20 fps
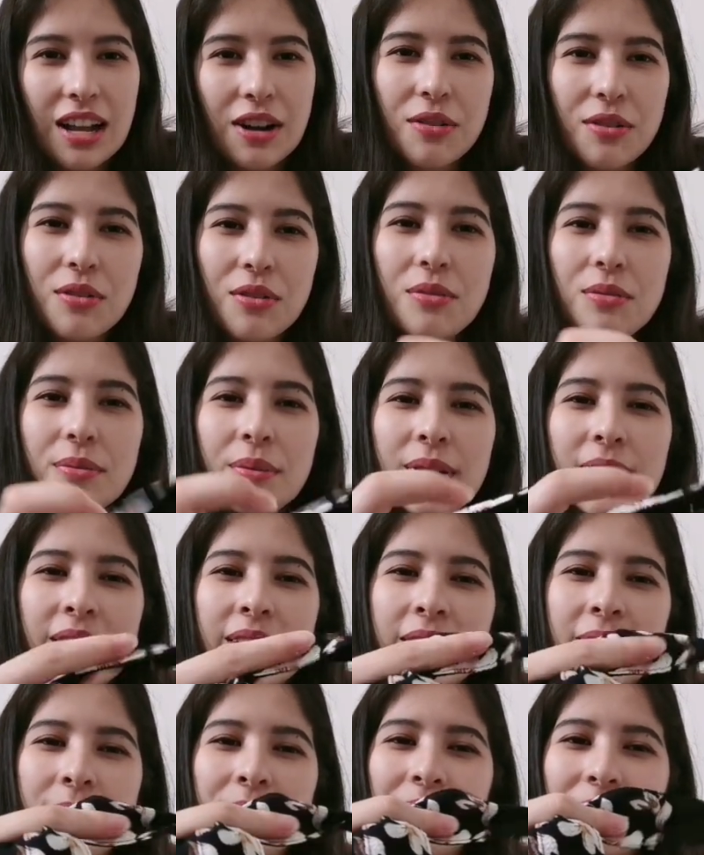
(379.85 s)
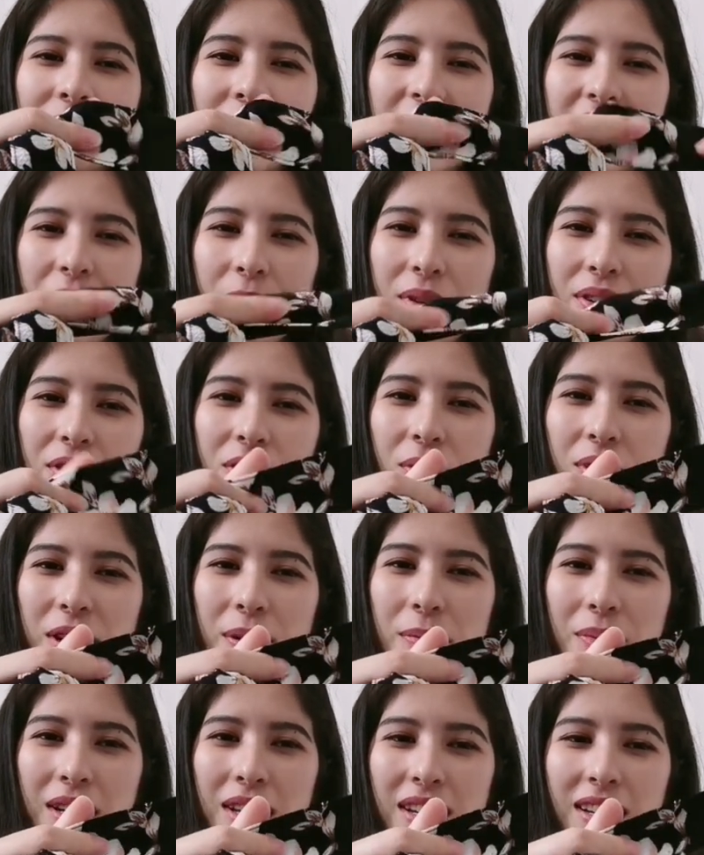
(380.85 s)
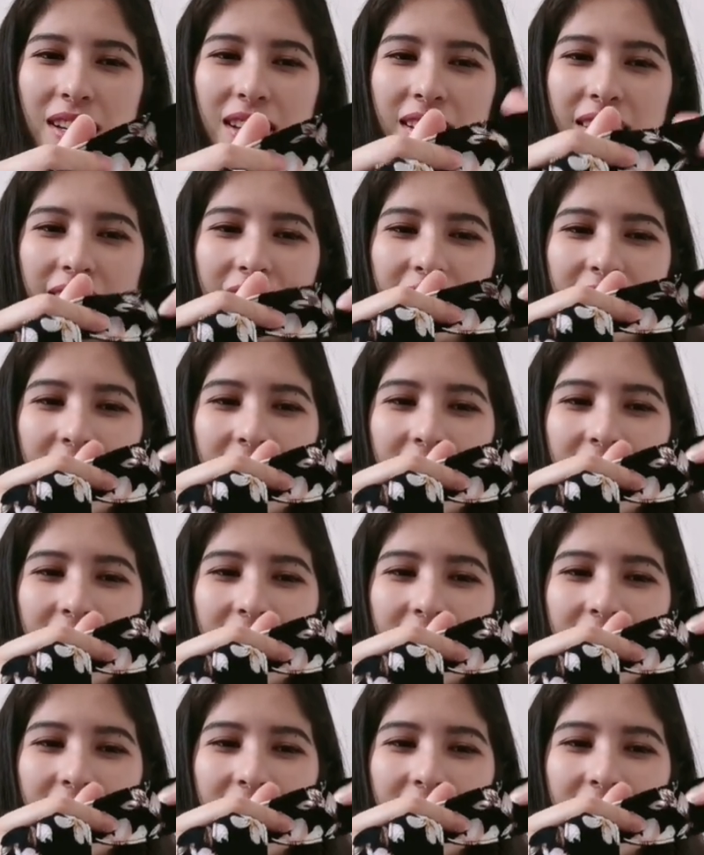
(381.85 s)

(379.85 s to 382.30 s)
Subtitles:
I don't know, does anyone know what I mean?